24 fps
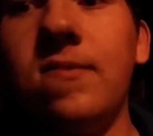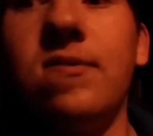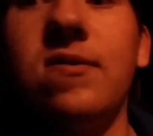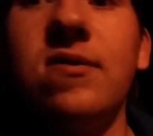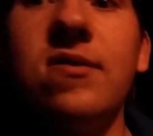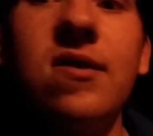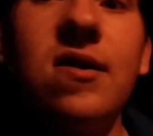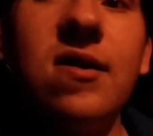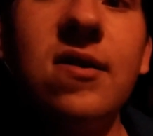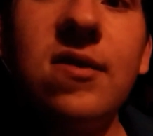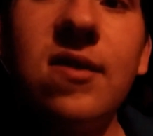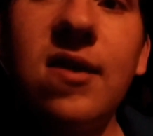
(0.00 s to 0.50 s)

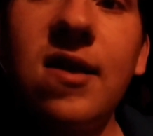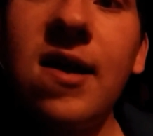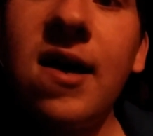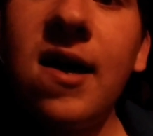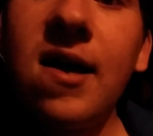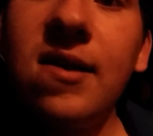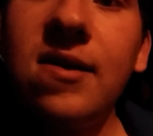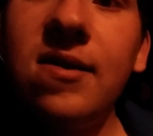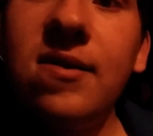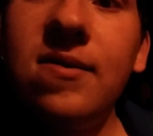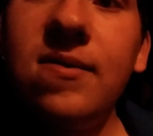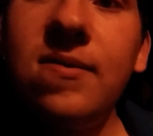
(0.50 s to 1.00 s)
Only thing that
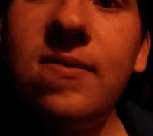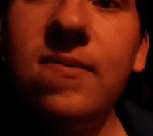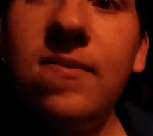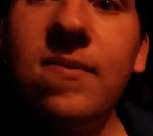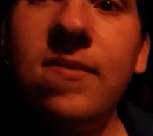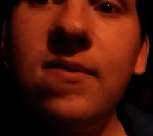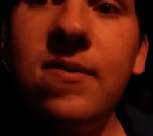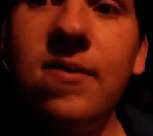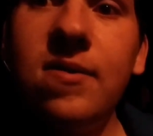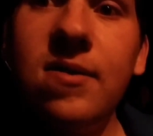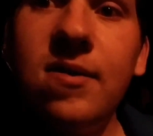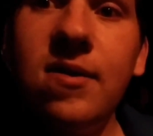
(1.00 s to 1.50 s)
I do
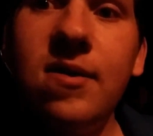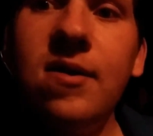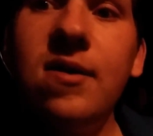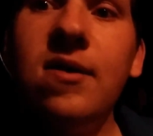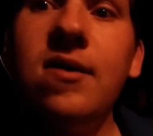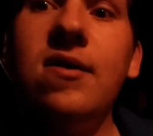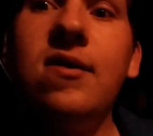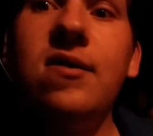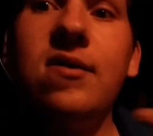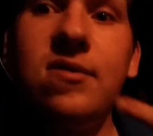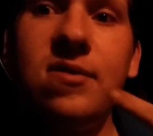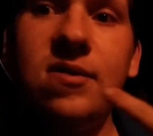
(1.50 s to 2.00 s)

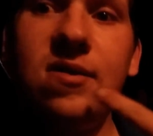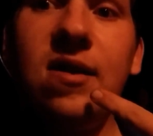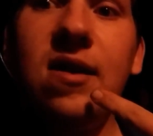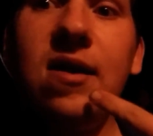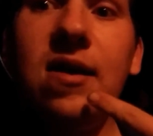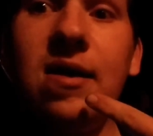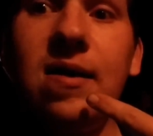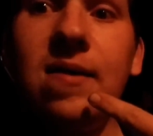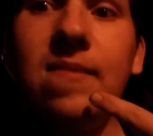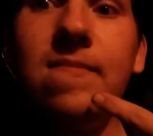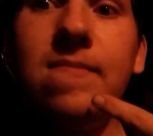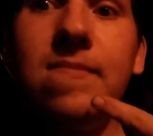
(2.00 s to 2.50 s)
is
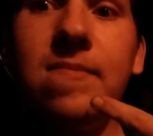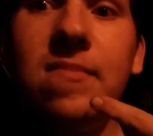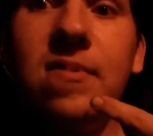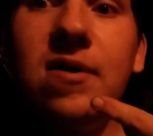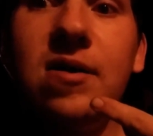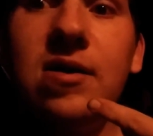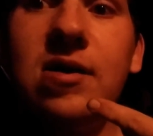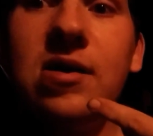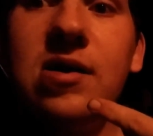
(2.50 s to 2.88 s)
dip.